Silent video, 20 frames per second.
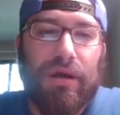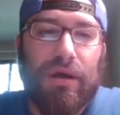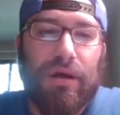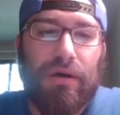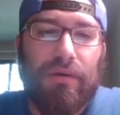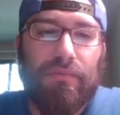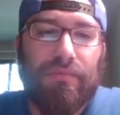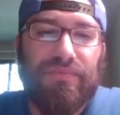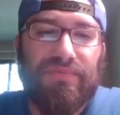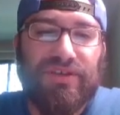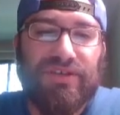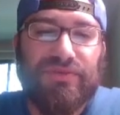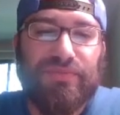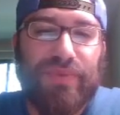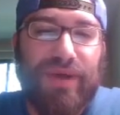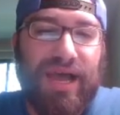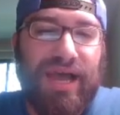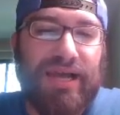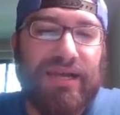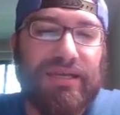this
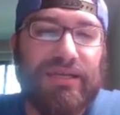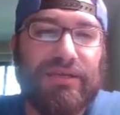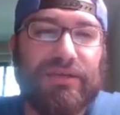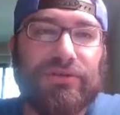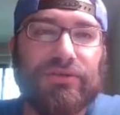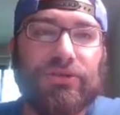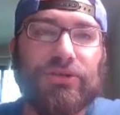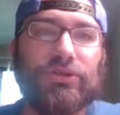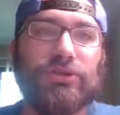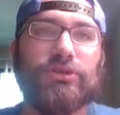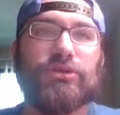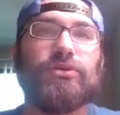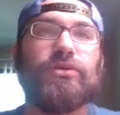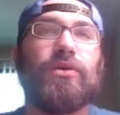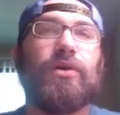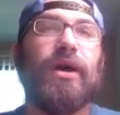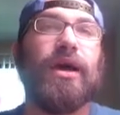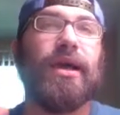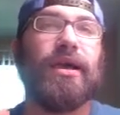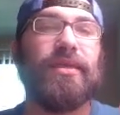package,
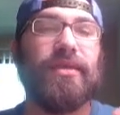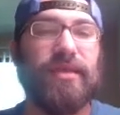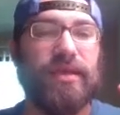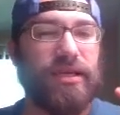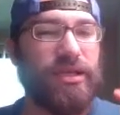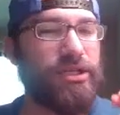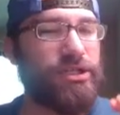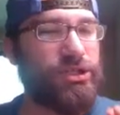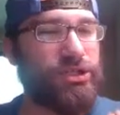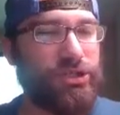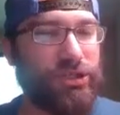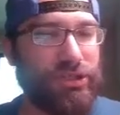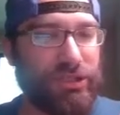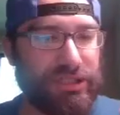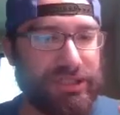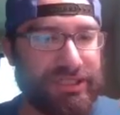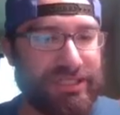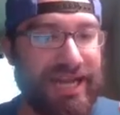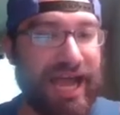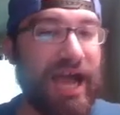I think it's
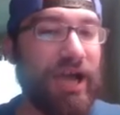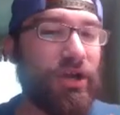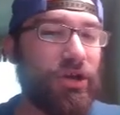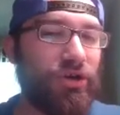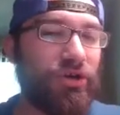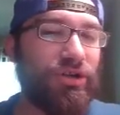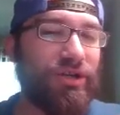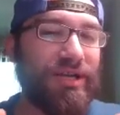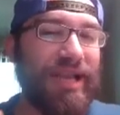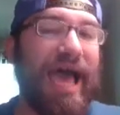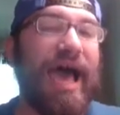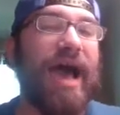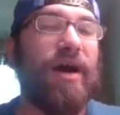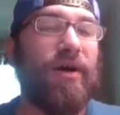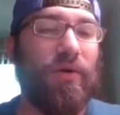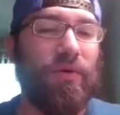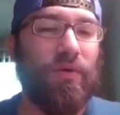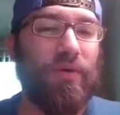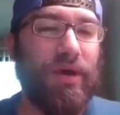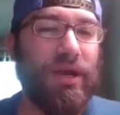just not good now.
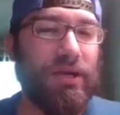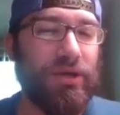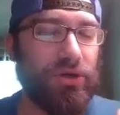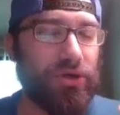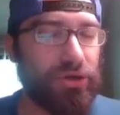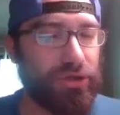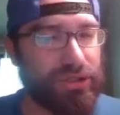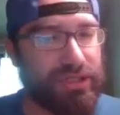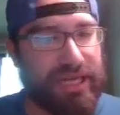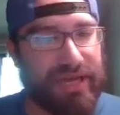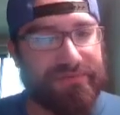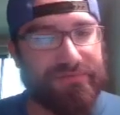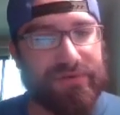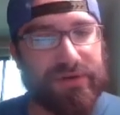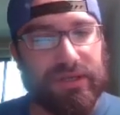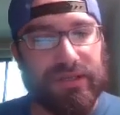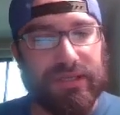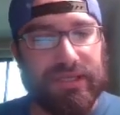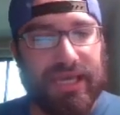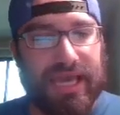It could
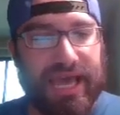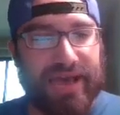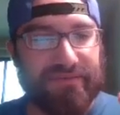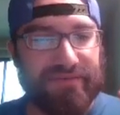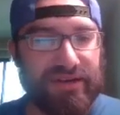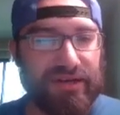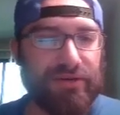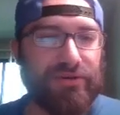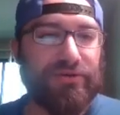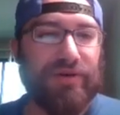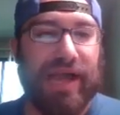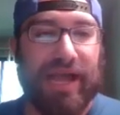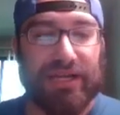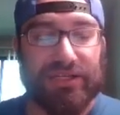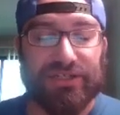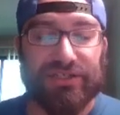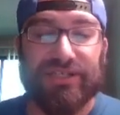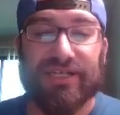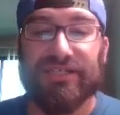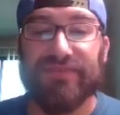definitely have an
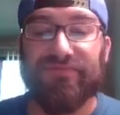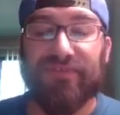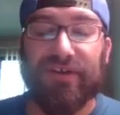interaction that's very